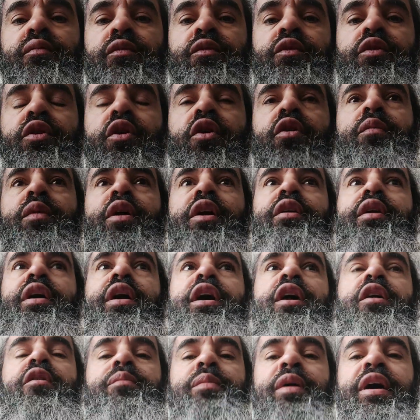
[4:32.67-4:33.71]
no matter
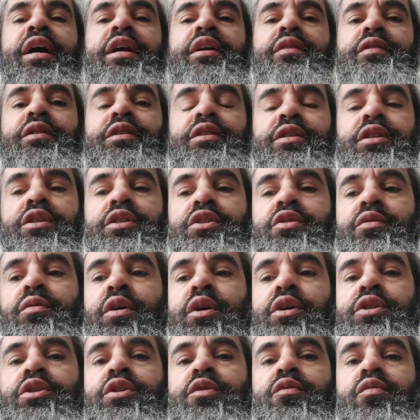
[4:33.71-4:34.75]
how bad of a
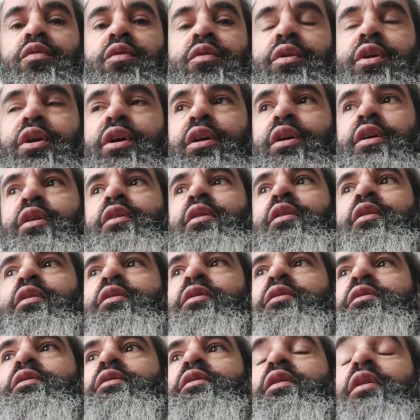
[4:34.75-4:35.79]
situation we're in,
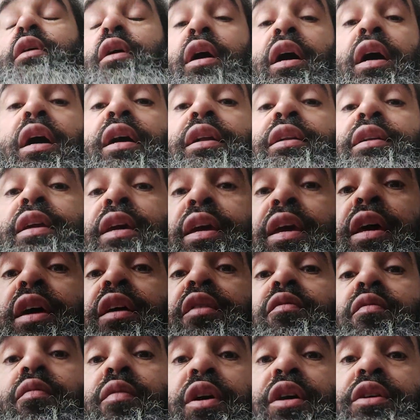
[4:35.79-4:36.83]
God
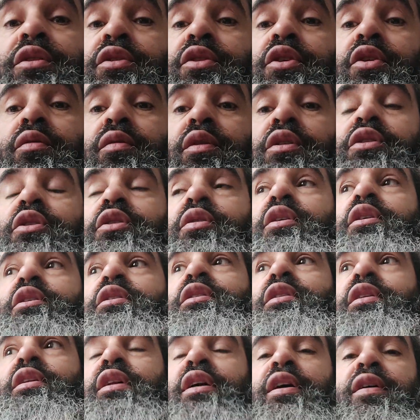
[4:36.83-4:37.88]
can rescue us. There
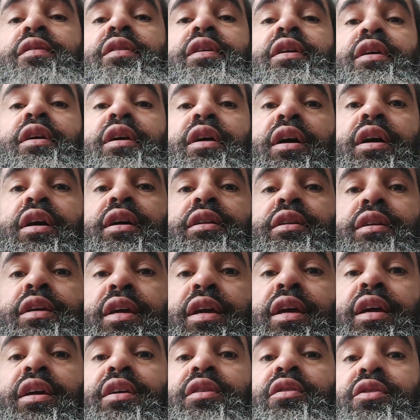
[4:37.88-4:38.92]
is nothing God
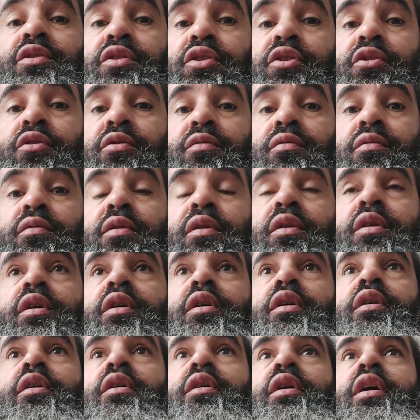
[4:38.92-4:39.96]
can't do.
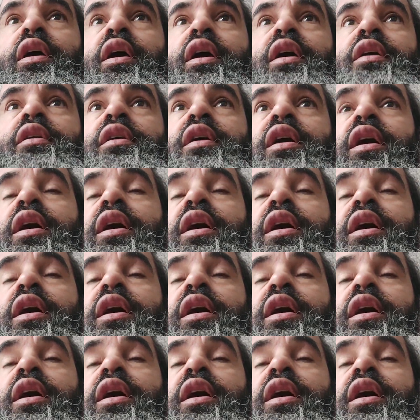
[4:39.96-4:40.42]
And